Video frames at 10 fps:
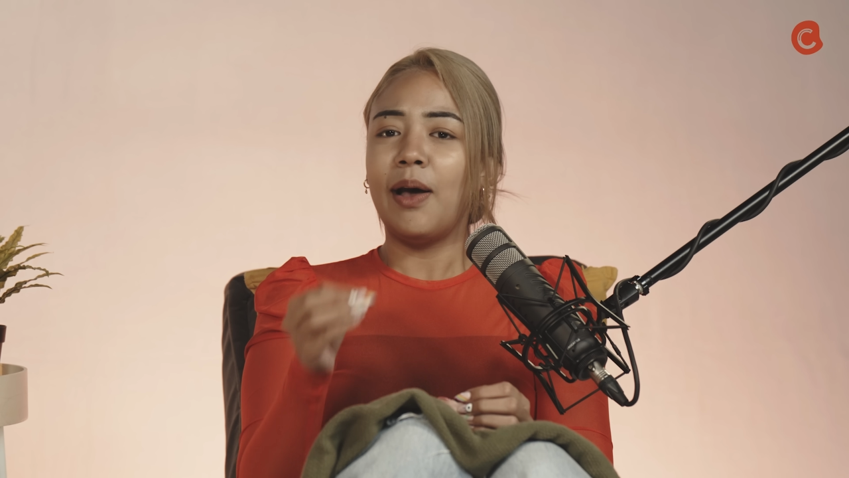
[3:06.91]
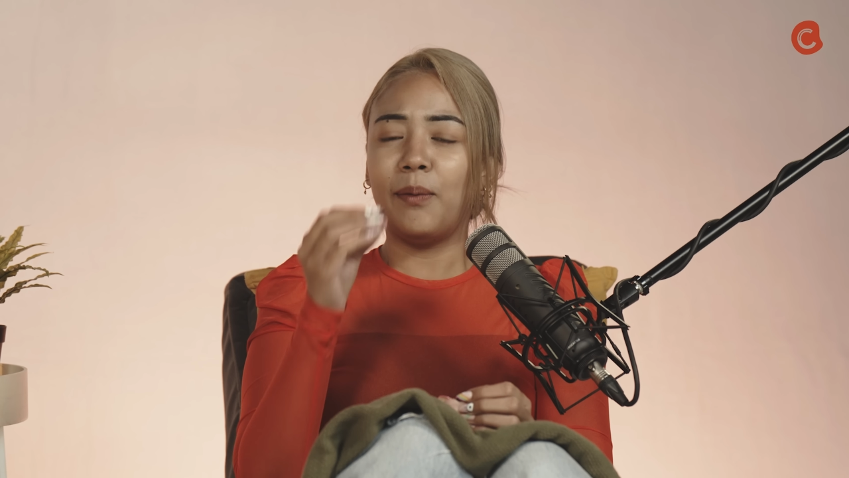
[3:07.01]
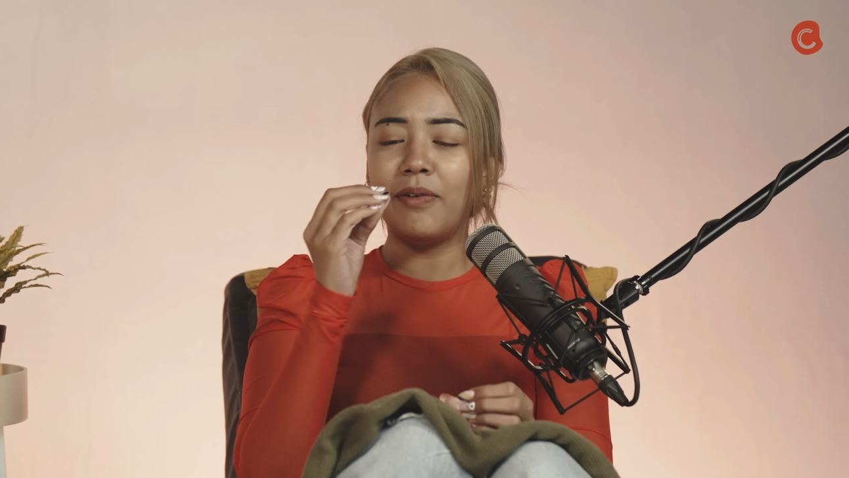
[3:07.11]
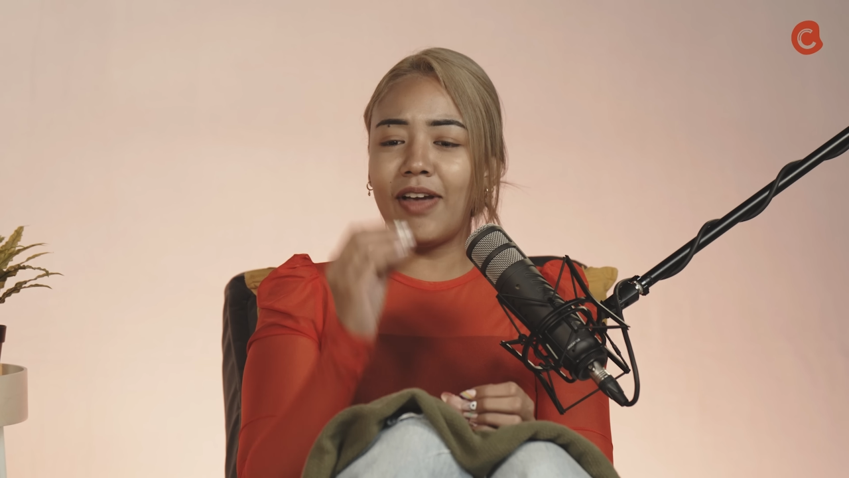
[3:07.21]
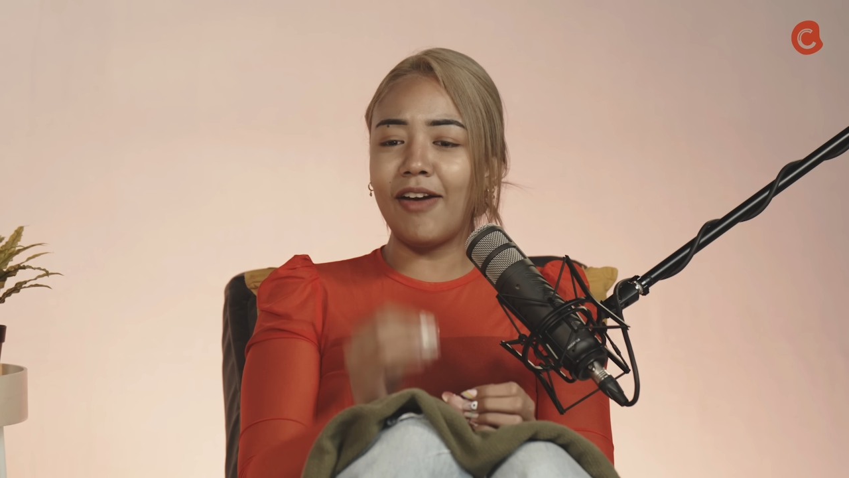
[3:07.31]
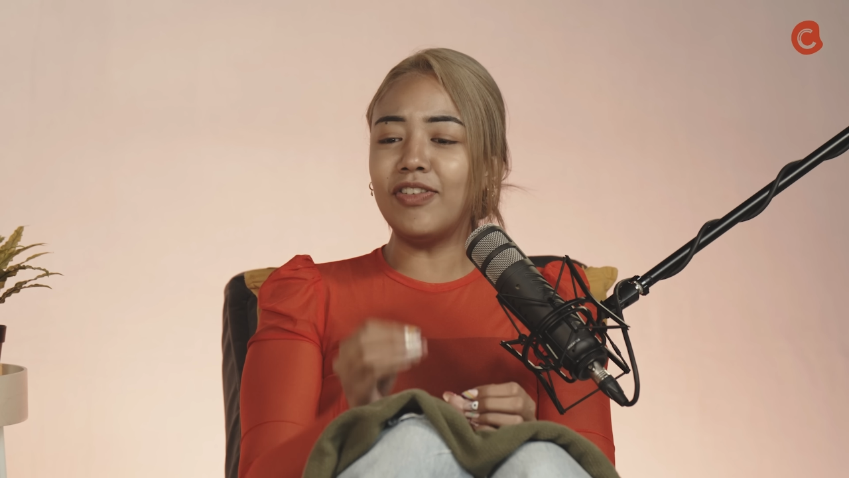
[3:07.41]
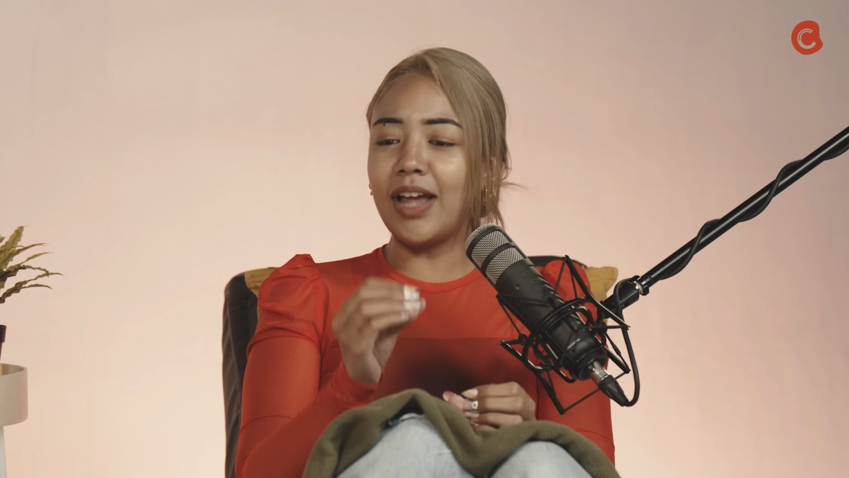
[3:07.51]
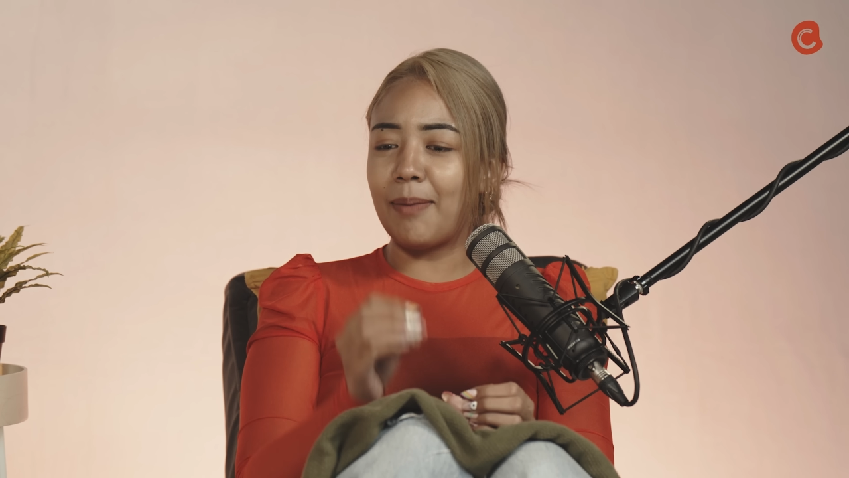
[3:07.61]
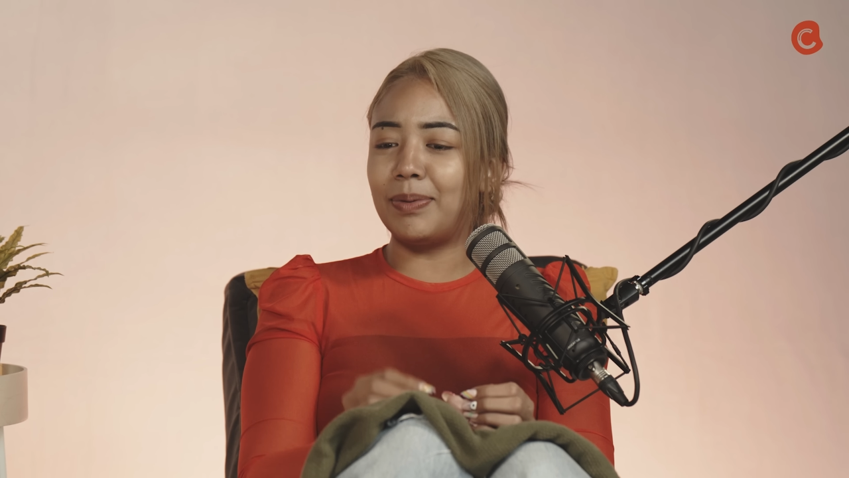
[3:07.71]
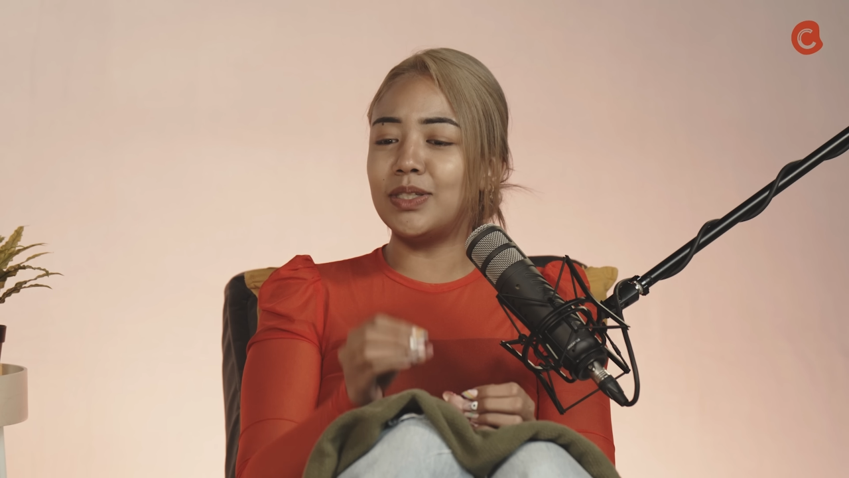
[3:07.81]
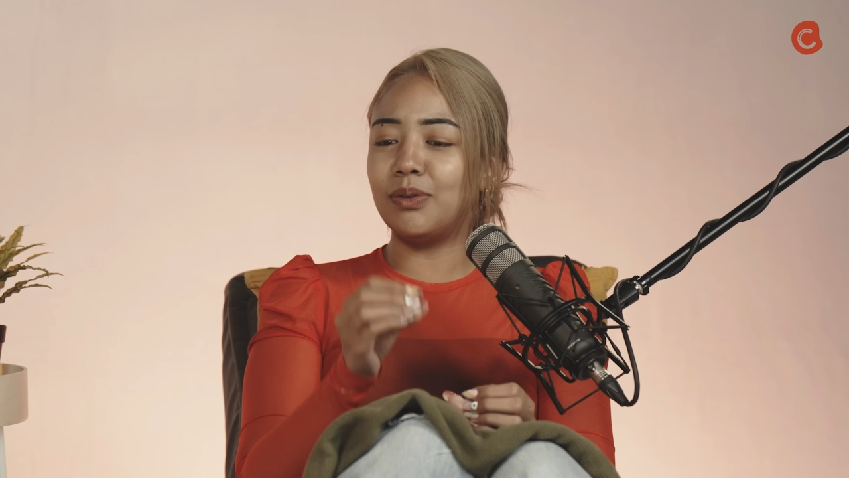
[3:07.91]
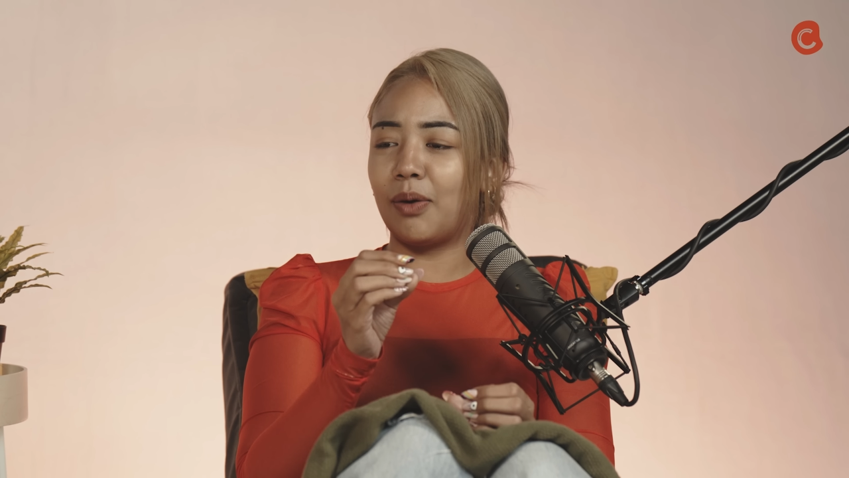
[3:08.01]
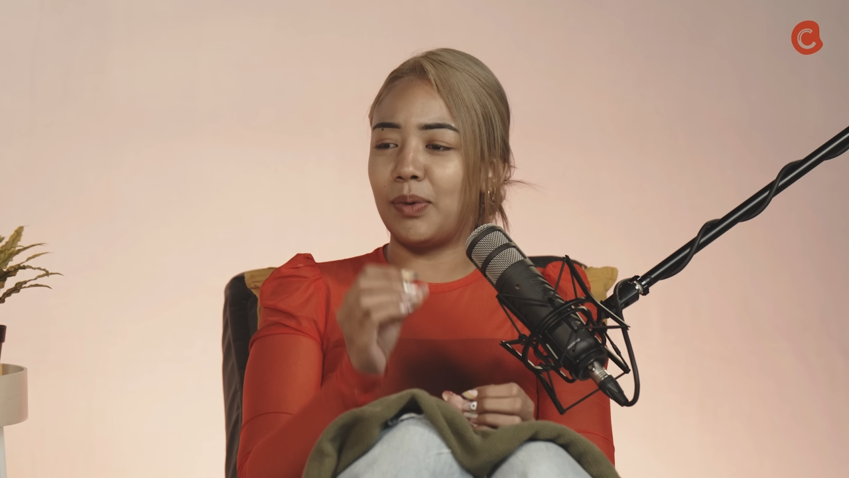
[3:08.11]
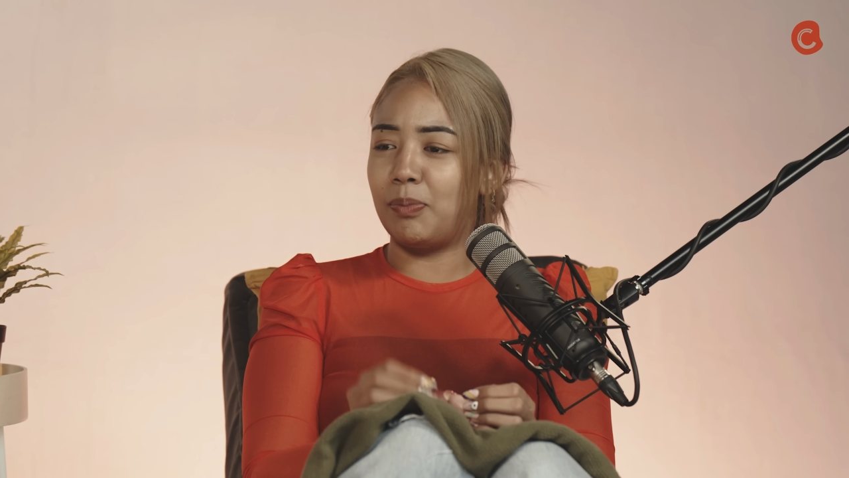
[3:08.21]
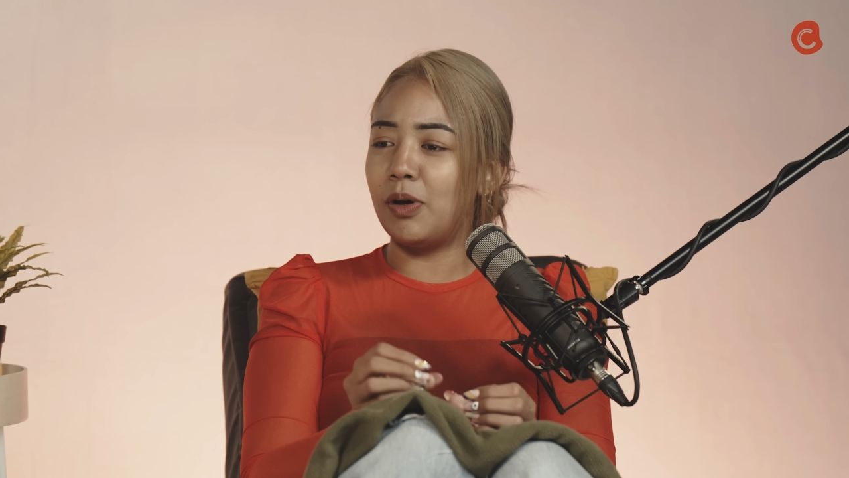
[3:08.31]
with every episode
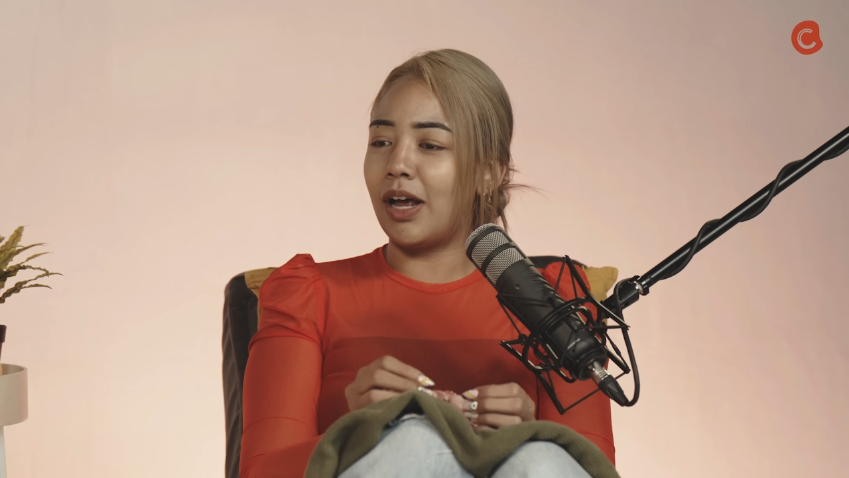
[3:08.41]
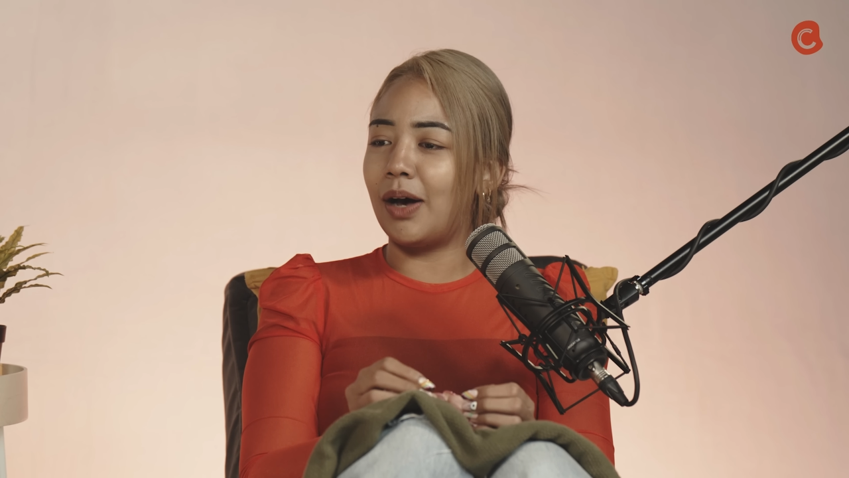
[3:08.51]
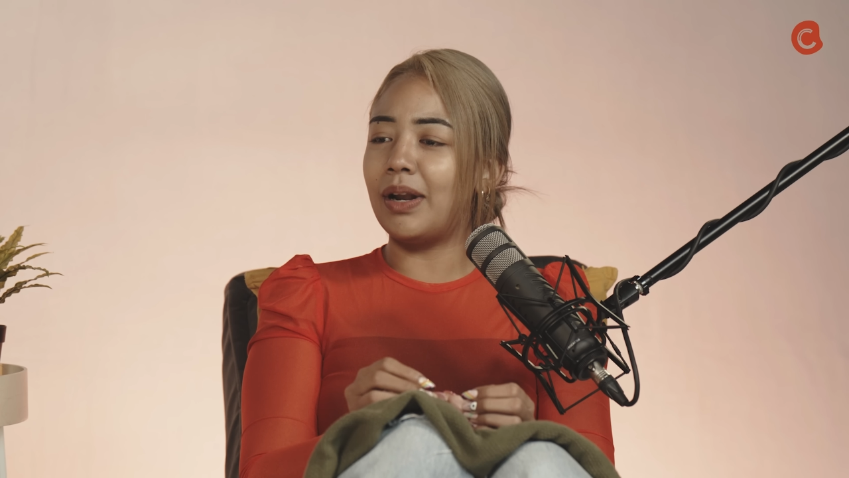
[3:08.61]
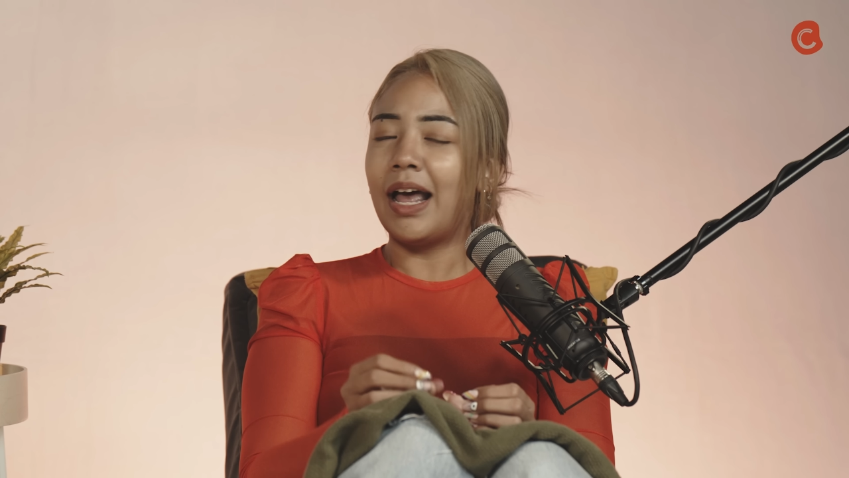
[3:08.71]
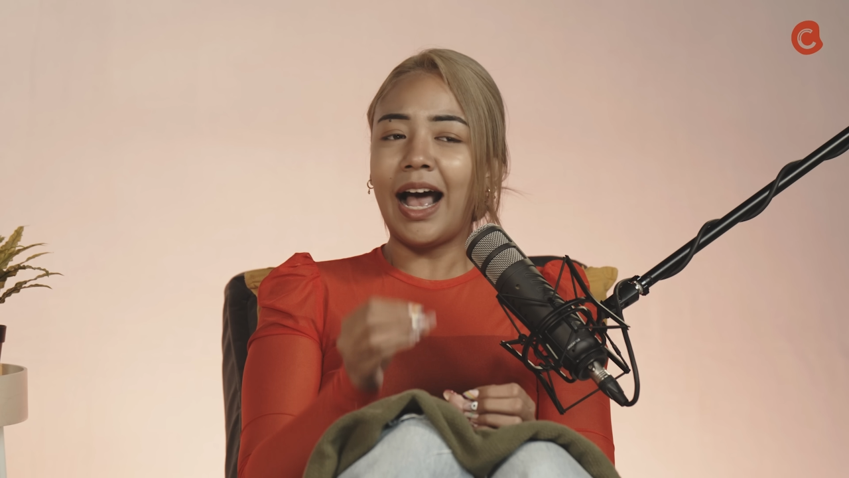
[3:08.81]
that we put out,